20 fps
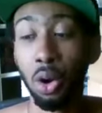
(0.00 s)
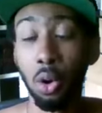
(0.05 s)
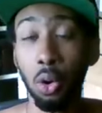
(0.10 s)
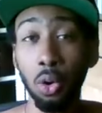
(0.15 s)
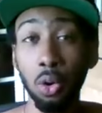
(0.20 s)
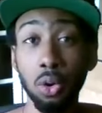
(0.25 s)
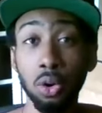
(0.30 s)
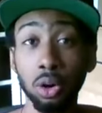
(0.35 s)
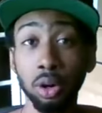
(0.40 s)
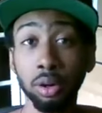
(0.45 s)

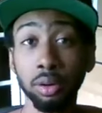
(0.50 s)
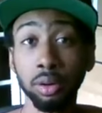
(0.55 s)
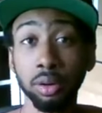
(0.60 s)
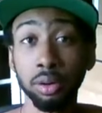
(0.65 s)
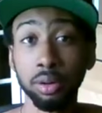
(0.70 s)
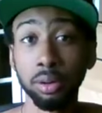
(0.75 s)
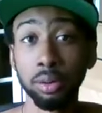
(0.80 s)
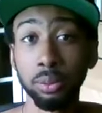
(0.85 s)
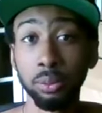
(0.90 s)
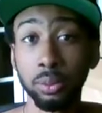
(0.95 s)
Or
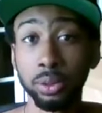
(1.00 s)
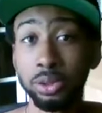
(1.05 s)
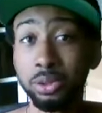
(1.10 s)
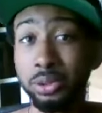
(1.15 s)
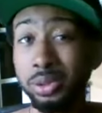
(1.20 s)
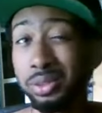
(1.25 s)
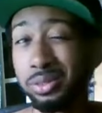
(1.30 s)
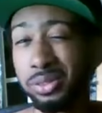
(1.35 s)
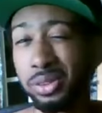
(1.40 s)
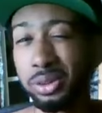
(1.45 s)
when
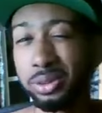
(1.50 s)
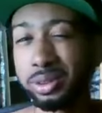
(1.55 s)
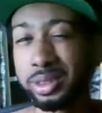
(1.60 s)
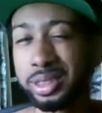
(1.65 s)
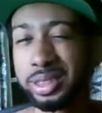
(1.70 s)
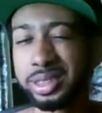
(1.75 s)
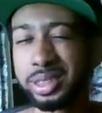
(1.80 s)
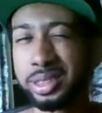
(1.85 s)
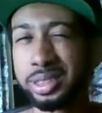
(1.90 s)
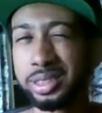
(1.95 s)
you invoke
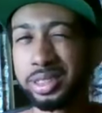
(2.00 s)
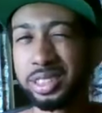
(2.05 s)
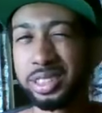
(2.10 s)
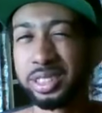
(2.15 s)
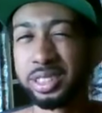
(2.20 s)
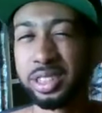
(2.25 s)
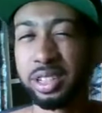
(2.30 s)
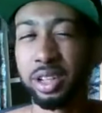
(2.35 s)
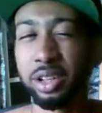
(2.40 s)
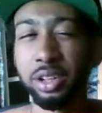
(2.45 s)
these
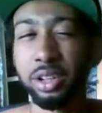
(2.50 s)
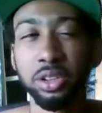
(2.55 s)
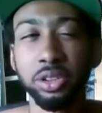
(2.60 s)
energies,